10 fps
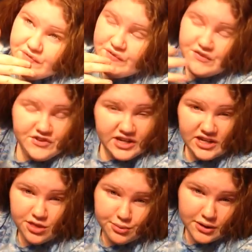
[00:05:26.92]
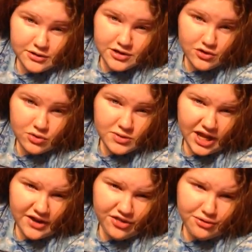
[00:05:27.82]
15 throws, and
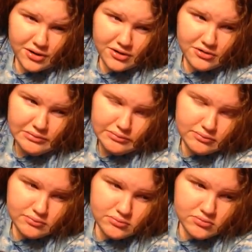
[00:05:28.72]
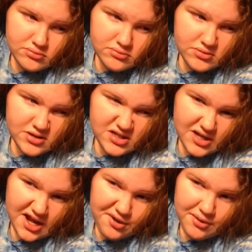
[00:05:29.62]
normally I throw
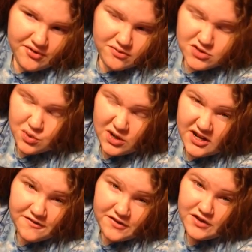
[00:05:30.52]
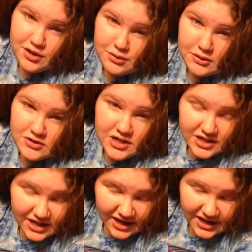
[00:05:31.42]
anywhere from 20 to 50 throws in a
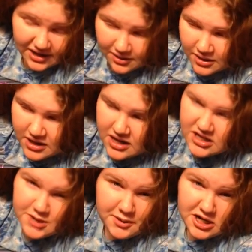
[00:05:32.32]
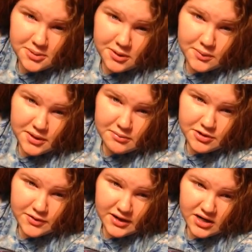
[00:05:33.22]
day, depending upon what I'm
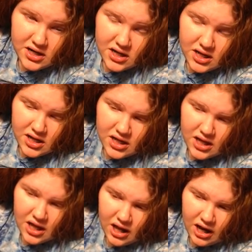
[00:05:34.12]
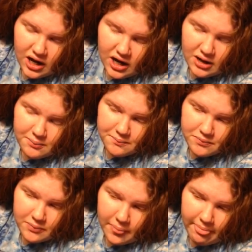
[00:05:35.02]
doing.
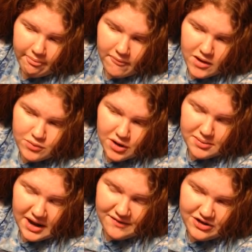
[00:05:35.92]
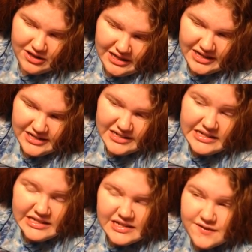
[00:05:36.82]
Probably after like
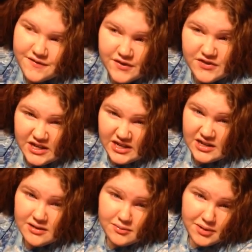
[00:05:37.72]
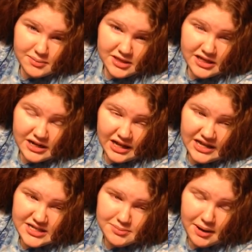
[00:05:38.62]
15, maybe a little
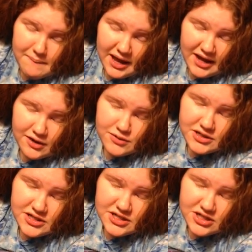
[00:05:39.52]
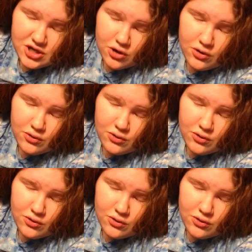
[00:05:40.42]
less, my back was